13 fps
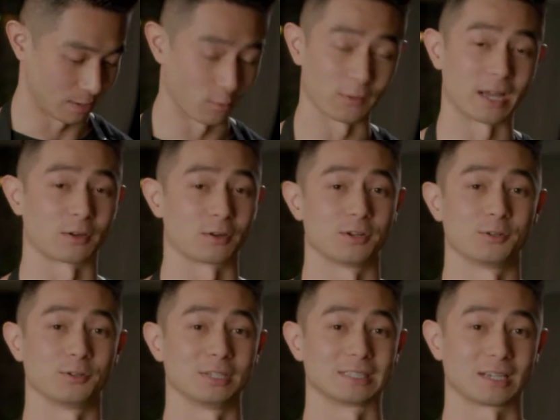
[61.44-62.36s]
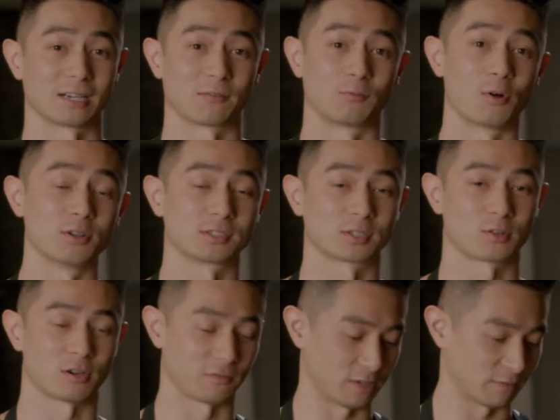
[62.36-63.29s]
And what I'm going to do is kind of roast the
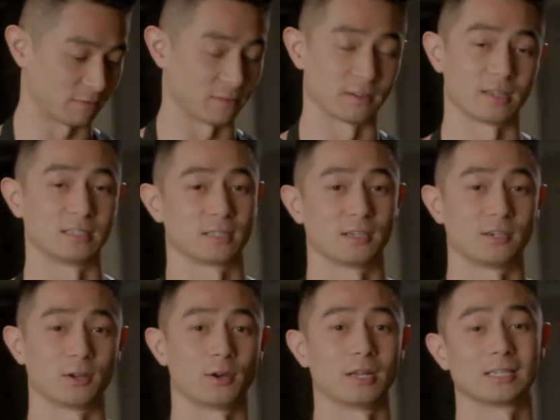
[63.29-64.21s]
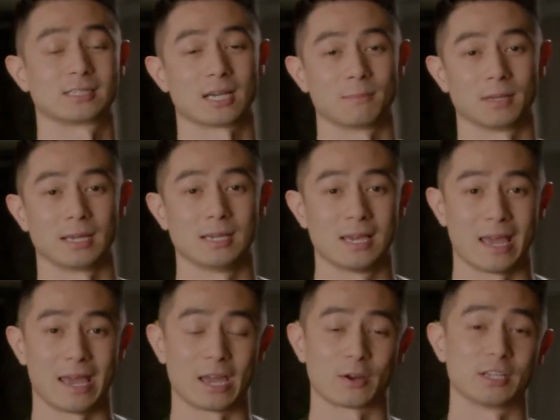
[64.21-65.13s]
coffee even further into the dough and the sablé
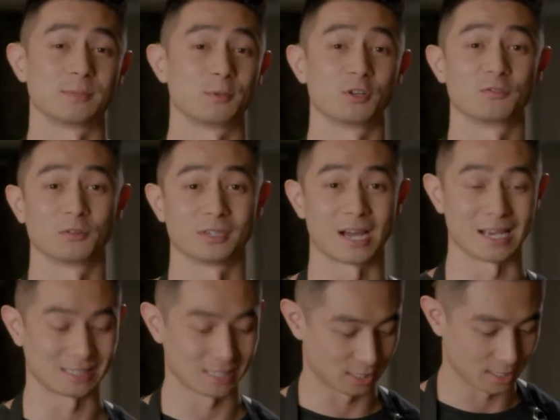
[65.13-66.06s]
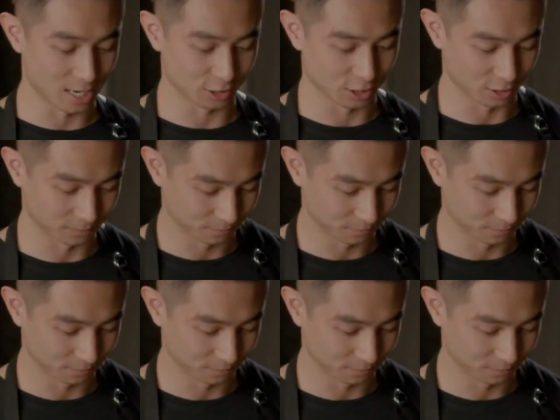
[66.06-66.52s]
and create this beautiful, nice tart shell.